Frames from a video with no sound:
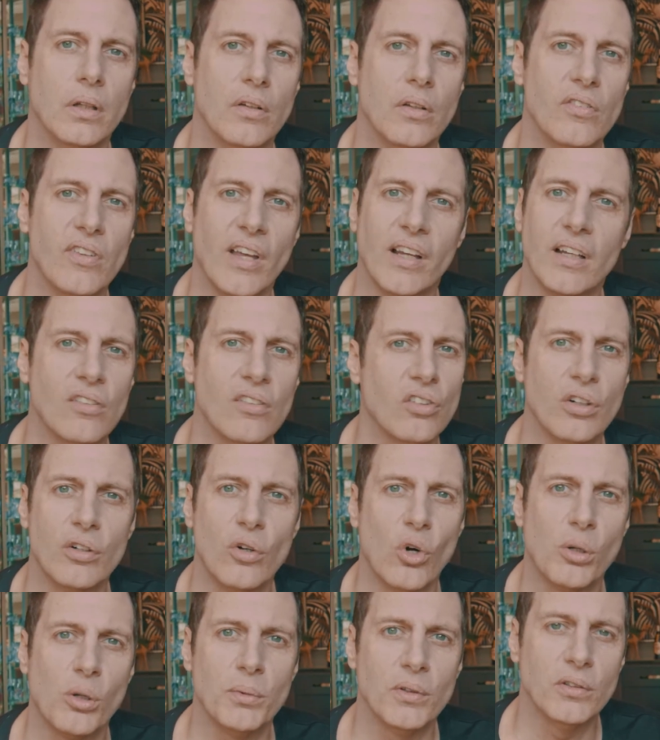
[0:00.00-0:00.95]
Seconds are
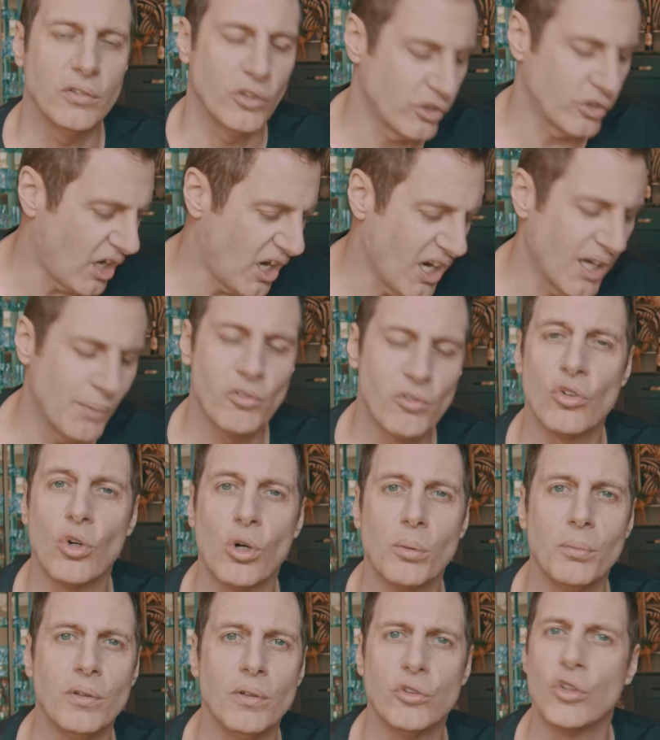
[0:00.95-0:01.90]
normal, your time is
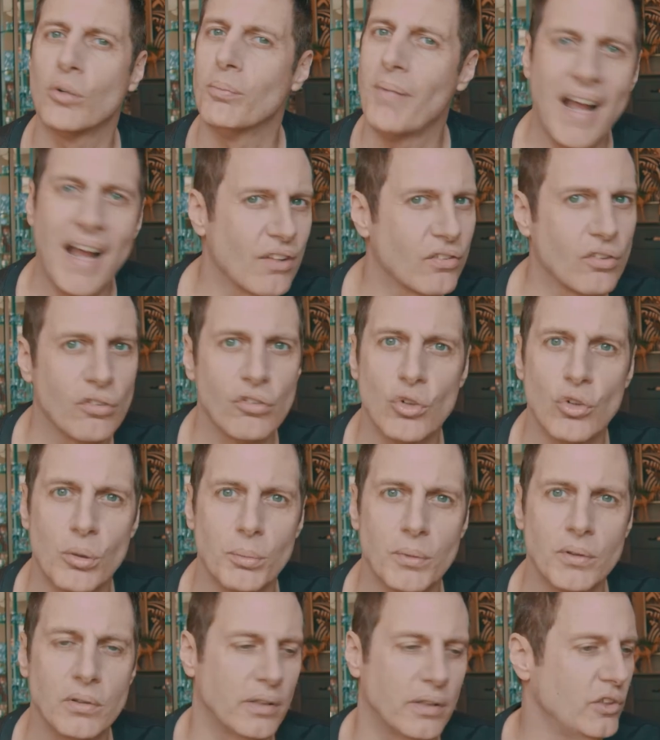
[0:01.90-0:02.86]
normal, your mass is
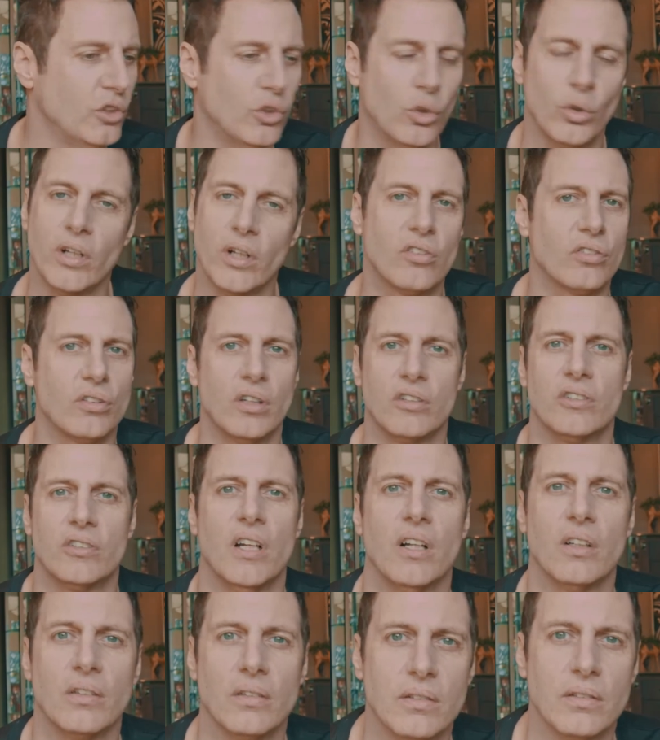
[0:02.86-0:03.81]
normal, and you don't get stretched
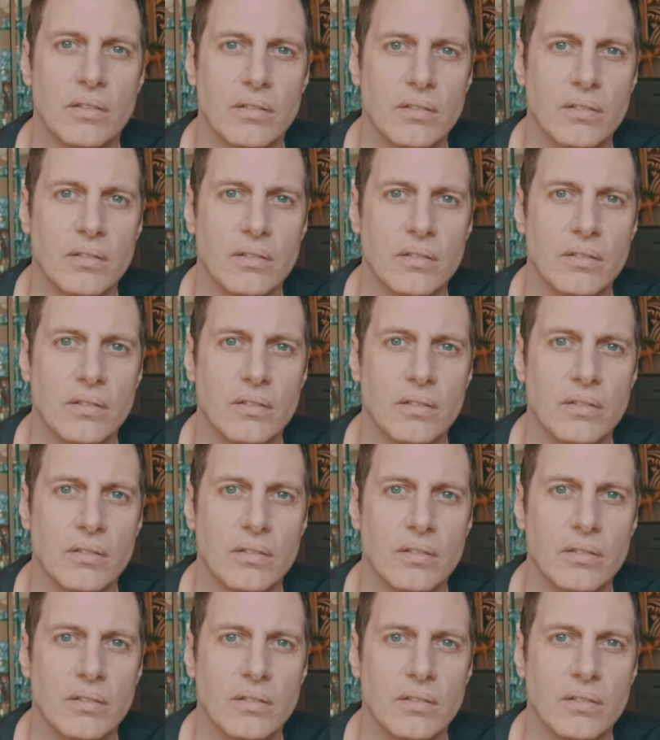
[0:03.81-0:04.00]
out.